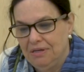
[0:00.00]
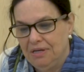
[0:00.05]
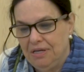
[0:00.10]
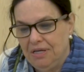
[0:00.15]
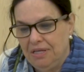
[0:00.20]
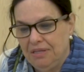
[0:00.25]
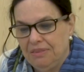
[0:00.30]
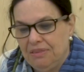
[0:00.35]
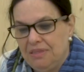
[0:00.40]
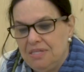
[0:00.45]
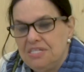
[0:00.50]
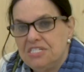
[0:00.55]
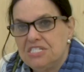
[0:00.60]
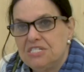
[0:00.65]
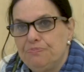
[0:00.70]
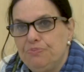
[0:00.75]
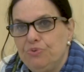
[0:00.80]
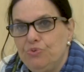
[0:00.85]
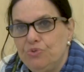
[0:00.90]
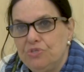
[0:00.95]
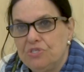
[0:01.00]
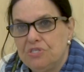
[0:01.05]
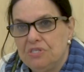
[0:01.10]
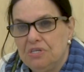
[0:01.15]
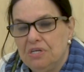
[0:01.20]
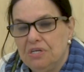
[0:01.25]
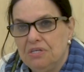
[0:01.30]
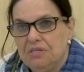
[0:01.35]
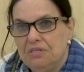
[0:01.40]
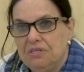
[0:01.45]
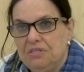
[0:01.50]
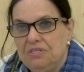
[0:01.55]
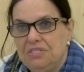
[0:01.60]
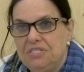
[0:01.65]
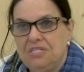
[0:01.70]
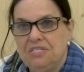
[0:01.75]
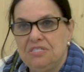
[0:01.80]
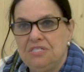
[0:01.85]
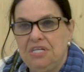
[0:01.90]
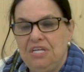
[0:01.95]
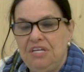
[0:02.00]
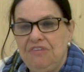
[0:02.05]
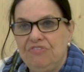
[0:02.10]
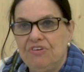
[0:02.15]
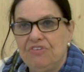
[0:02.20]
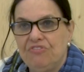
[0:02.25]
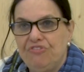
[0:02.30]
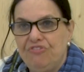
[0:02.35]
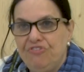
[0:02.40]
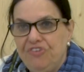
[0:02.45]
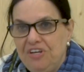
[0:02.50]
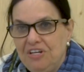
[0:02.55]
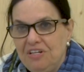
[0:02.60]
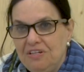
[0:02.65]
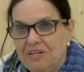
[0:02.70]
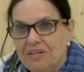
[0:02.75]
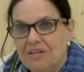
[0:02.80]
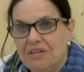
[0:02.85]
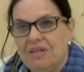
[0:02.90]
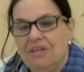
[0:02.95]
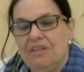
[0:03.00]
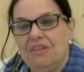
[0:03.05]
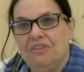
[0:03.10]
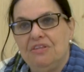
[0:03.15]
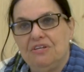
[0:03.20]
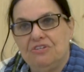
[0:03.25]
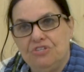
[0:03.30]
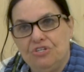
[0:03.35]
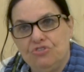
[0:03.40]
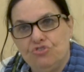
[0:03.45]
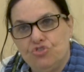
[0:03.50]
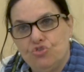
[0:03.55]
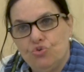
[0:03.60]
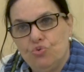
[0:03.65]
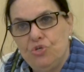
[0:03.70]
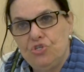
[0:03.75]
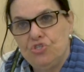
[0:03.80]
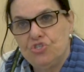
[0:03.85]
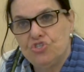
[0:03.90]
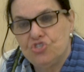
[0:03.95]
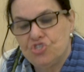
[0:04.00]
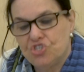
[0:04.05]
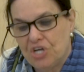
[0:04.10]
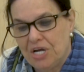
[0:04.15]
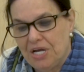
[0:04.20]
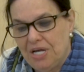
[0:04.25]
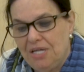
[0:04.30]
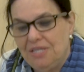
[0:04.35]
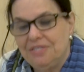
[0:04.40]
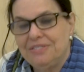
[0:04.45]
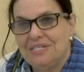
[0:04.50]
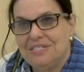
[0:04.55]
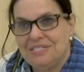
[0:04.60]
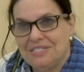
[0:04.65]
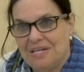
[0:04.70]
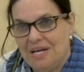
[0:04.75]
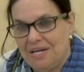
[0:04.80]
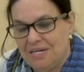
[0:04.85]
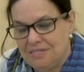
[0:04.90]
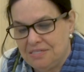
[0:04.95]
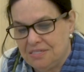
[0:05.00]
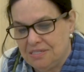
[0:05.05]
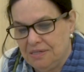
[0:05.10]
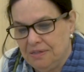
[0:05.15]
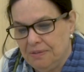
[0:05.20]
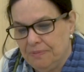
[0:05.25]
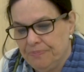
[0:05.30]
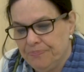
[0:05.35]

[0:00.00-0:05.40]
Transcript: And this boot didn't even feel that a Jewish child is under.